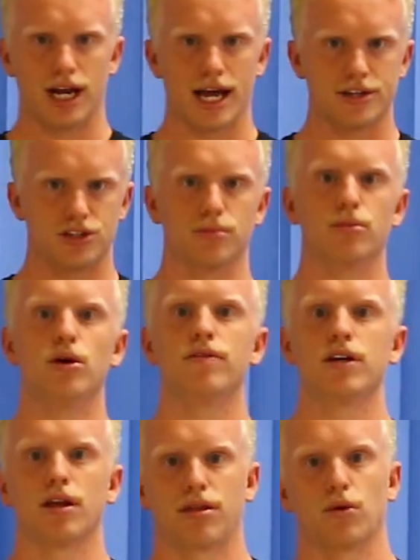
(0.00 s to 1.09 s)
as you're
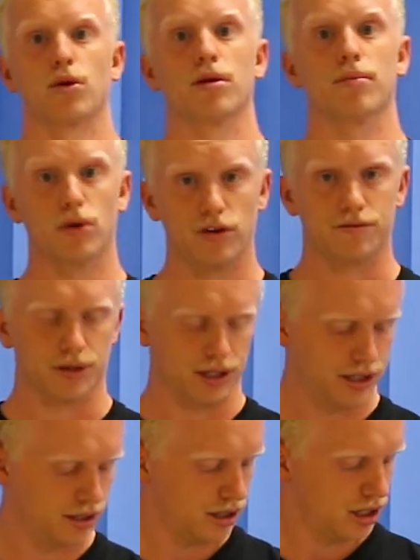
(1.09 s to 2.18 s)
moving through the
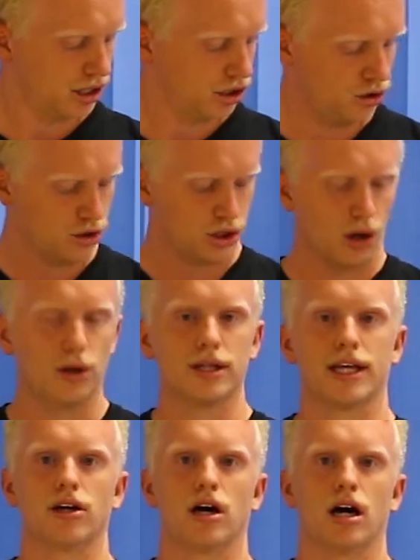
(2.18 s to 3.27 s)
movement, you don't
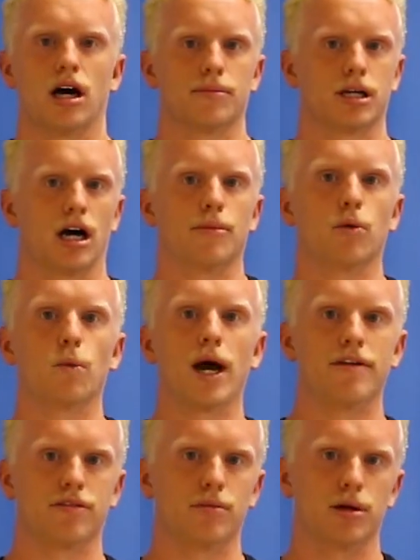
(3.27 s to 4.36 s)
let your arm come
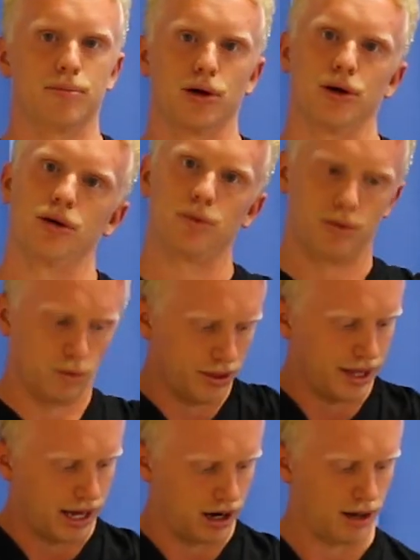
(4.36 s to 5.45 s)
away from your body. We want
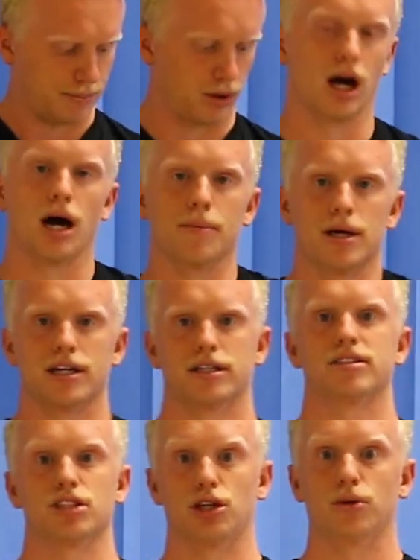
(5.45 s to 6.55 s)
that upper arm
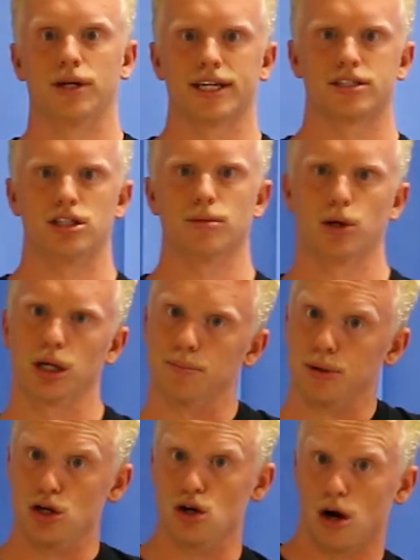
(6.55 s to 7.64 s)
secured next to your body,
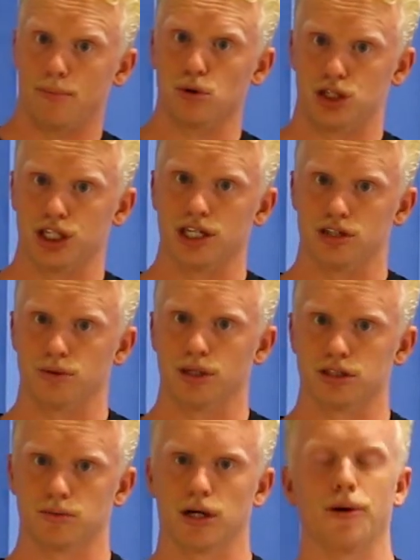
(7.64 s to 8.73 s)
but not pushing into it
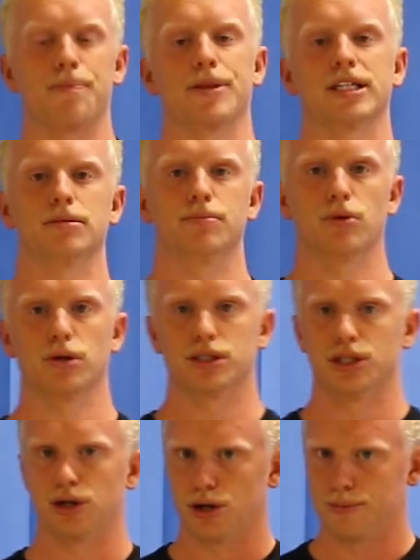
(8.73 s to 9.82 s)
as well. That's important
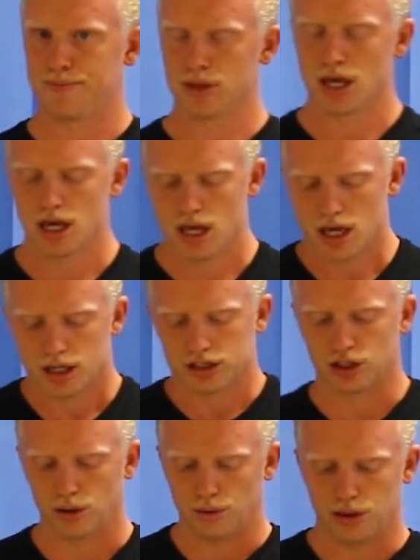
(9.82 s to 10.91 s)
to know.
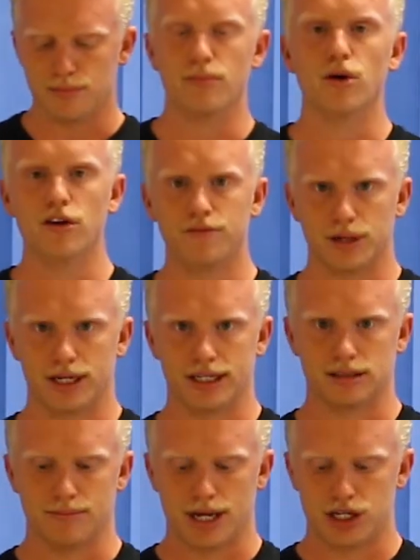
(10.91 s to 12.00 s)
So the movement is
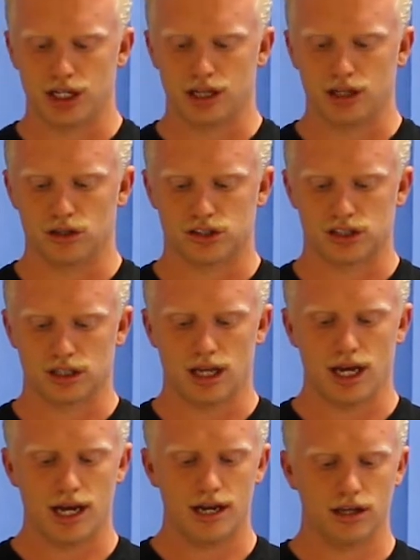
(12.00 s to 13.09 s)
imagining that you're
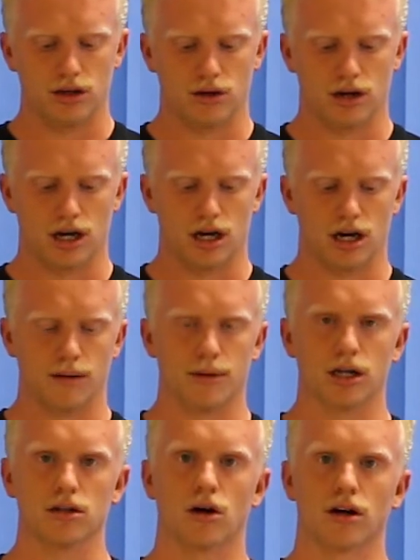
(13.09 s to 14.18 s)
sliding your arm
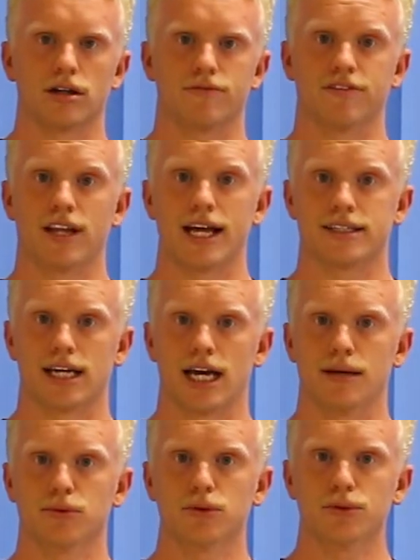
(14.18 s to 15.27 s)
along a flat
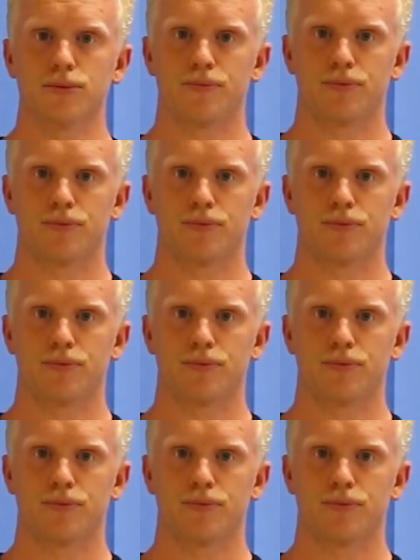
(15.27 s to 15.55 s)
table